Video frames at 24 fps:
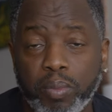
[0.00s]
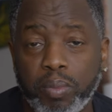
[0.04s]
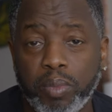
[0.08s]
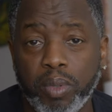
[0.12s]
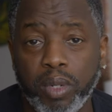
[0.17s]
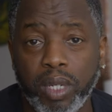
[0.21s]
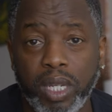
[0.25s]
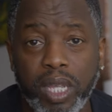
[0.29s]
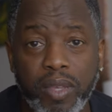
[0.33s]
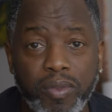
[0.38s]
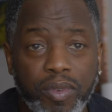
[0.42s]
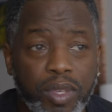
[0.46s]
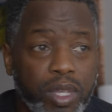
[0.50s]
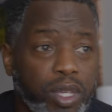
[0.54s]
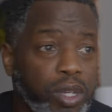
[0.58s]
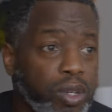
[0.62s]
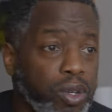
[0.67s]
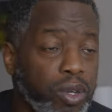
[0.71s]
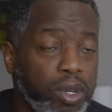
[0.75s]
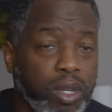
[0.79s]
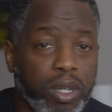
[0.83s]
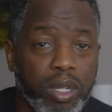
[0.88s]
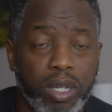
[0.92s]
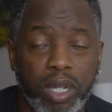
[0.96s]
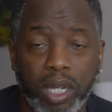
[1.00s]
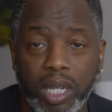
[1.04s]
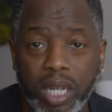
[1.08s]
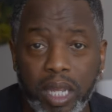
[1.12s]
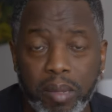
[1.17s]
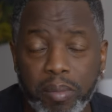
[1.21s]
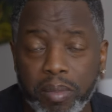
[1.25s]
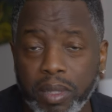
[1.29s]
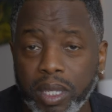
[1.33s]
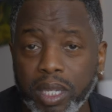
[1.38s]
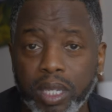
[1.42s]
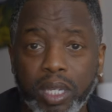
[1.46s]
Bolivia or
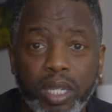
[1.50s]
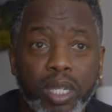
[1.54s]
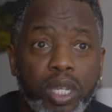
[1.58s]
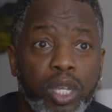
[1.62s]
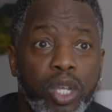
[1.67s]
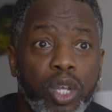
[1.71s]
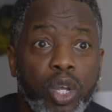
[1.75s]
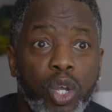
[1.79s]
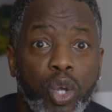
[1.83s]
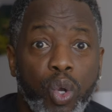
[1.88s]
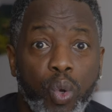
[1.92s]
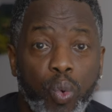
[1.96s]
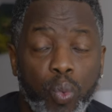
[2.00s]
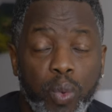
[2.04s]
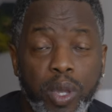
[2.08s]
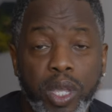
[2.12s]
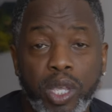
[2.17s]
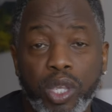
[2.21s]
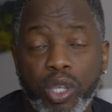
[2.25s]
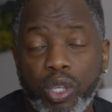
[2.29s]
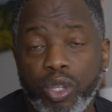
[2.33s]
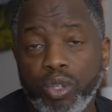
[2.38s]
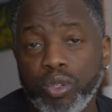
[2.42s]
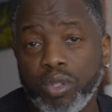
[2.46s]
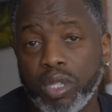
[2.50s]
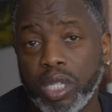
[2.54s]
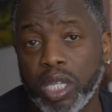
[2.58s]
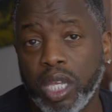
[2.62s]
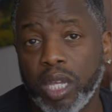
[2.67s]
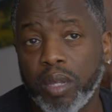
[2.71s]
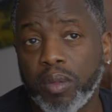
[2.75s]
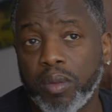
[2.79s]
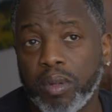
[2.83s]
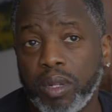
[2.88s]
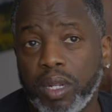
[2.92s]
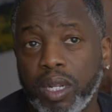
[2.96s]
Colombia, we usually
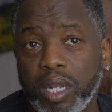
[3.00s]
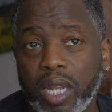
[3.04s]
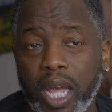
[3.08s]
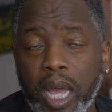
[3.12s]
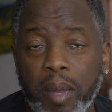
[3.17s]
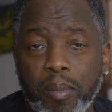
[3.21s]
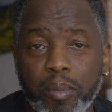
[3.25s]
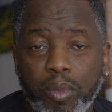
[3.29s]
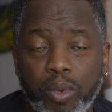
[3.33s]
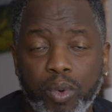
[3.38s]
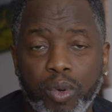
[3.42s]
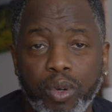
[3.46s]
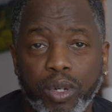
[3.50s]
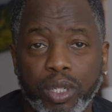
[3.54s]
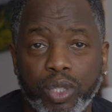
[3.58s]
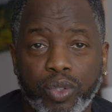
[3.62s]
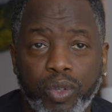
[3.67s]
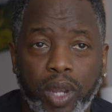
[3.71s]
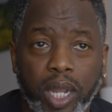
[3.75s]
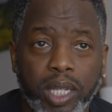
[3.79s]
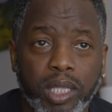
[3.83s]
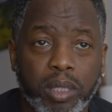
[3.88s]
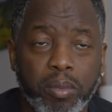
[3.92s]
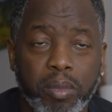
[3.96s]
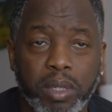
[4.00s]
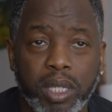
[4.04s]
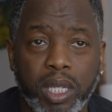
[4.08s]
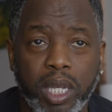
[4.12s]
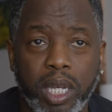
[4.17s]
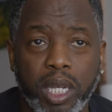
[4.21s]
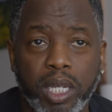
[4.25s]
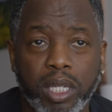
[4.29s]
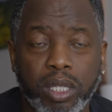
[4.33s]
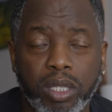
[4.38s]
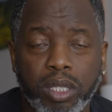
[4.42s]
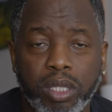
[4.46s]
get a lot more attracted
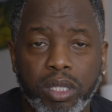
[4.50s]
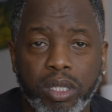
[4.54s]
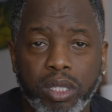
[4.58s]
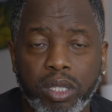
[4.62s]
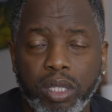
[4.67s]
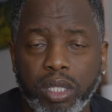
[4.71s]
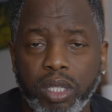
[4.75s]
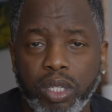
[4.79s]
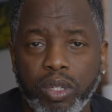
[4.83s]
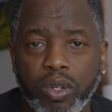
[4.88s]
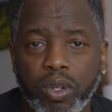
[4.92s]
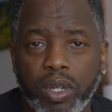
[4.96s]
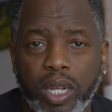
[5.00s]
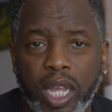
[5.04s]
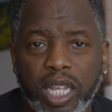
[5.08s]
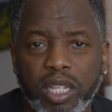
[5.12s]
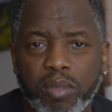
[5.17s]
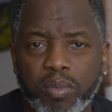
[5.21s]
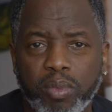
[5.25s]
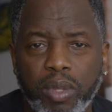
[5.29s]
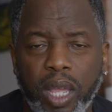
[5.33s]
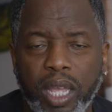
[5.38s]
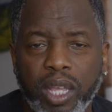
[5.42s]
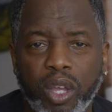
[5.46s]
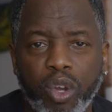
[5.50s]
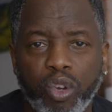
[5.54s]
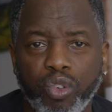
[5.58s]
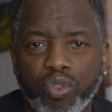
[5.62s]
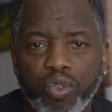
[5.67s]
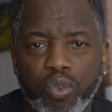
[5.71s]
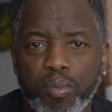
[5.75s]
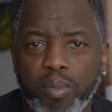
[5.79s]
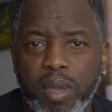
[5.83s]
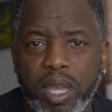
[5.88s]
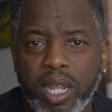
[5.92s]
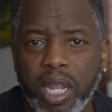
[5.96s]
because, you know, and that
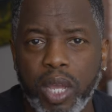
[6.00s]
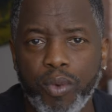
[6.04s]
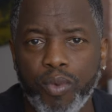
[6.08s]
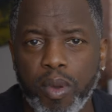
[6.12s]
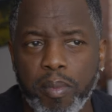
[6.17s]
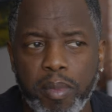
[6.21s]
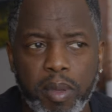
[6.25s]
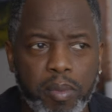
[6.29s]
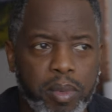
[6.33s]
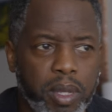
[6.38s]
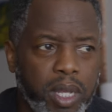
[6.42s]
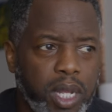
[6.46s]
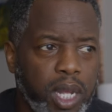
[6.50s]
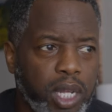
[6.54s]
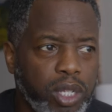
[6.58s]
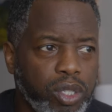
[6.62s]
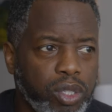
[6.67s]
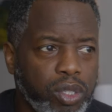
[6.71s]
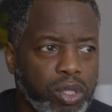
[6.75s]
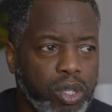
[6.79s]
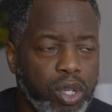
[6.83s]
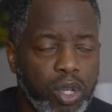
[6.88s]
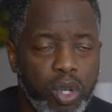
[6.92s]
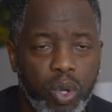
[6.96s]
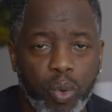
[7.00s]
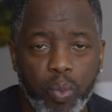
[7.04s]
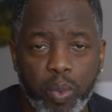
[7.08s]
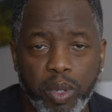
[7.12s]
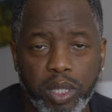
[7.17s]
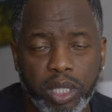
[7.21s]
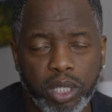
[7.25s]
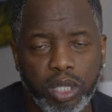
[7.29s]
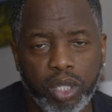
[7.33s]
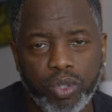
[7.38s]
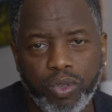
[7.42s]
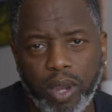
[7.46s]
goes for men and women because
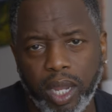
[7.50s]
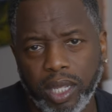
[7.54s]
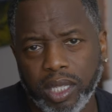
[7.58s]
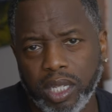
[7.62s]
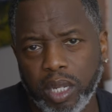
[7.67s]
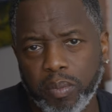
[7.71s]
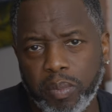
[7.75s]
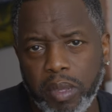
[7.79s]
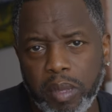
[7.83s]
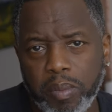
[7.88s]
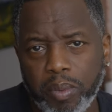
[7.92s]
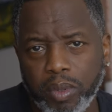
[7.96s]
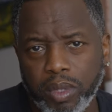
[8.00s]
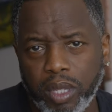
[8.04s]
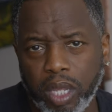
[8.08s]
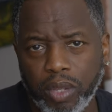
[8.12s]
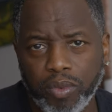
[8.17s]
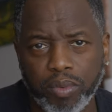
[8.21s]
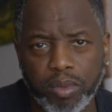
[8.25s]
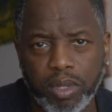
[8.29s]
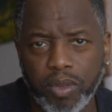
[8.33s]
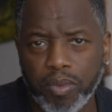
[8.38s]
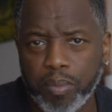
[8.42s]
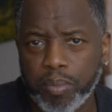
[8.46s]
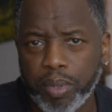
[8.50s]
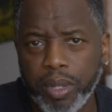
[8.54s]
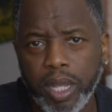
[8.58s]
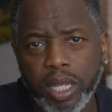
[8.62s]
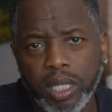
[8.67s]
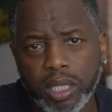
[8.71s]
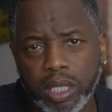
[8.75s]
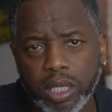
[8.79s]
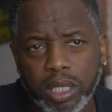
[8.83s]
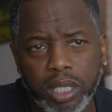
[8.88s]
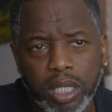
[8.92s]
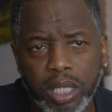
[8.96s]
we just attracted to people that's from different
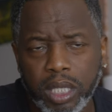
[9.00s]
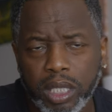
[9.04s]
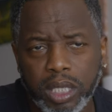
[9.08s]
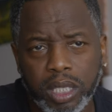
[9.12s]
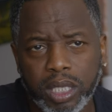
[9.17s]
places.